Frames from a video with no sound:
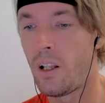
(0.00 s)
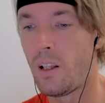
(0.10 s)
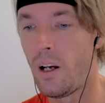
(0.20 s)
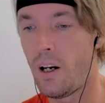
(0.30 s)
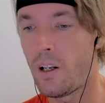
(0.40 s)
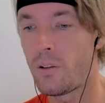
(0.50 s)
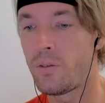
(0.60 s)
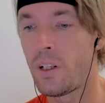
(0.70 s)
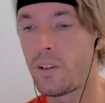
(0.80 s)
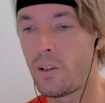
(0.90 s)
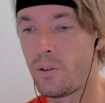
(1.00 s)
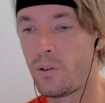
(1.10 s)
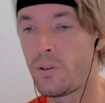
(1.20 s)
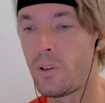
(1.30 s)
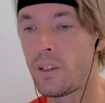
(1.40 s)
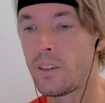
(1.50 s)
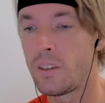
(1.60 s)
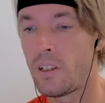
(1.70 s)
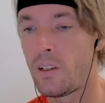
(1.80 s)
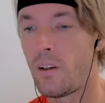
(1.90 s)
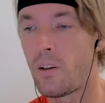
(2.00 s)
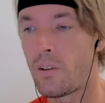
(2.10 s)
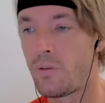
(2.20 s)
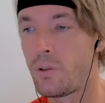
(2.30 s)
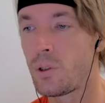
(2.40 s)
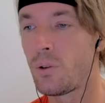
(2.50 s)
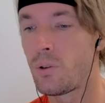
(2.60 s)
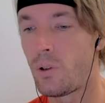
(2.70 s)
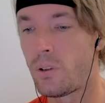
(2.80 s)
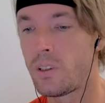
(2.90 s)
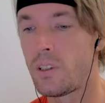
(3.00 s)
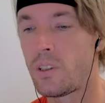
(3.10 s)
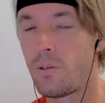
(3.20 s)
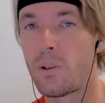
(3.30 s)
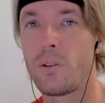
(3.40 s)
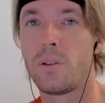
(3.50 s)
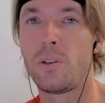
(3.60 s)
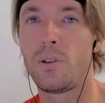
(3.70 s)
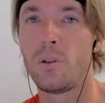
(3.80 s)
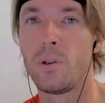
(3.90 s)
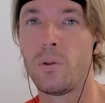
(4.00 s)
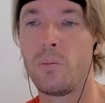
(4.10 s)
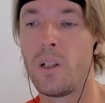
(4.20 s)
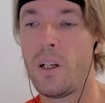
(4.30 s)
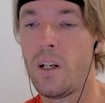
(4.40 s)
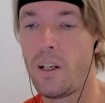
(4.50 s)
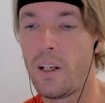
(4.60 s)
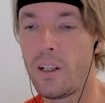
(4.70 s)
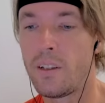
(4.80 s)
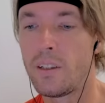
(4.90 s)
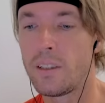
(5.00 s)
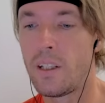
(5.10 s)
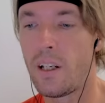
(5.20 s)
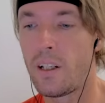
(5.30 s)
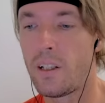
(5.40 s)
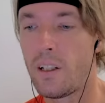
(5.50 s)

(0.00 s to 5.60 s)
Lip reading: a lot of anti-nutrients and artificial toxins were consumed in this day.